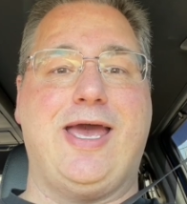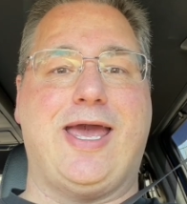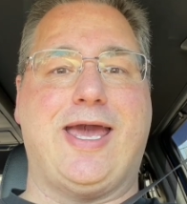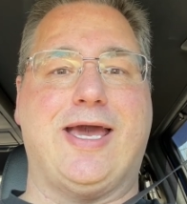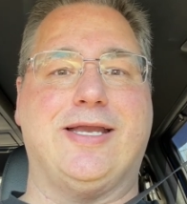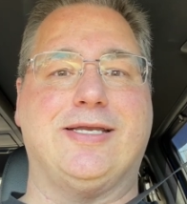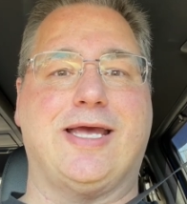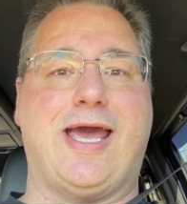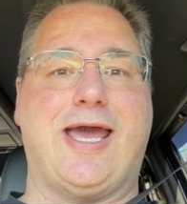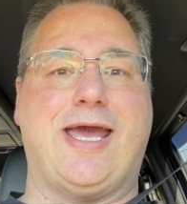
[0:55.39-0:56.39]
and
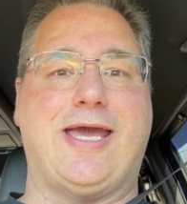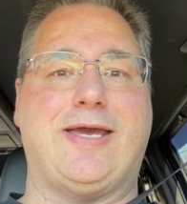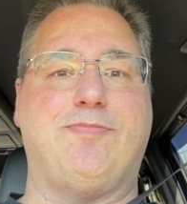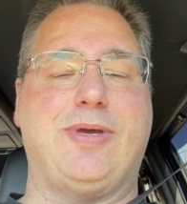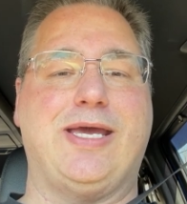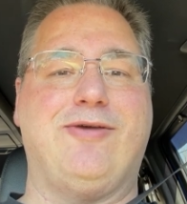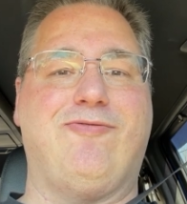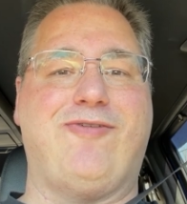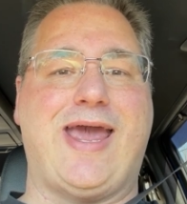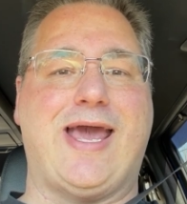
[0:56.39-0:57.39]
a big
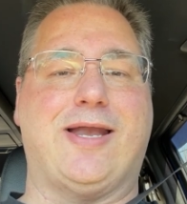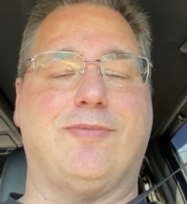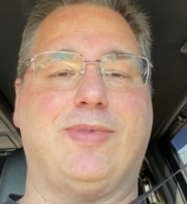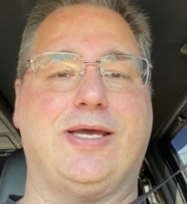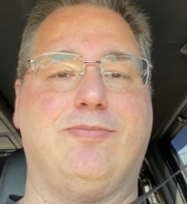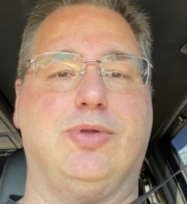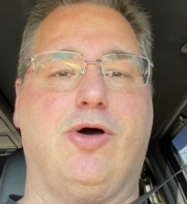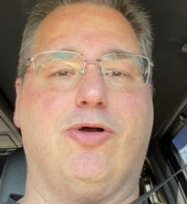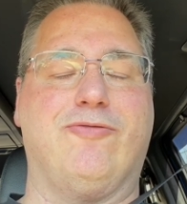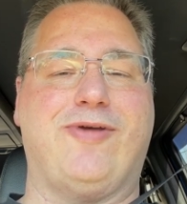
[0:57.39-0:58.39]
fan, a big
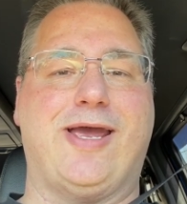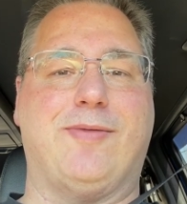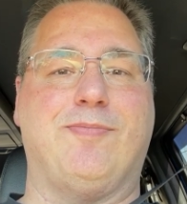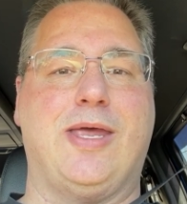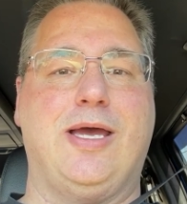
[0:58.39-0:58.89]
blower fan.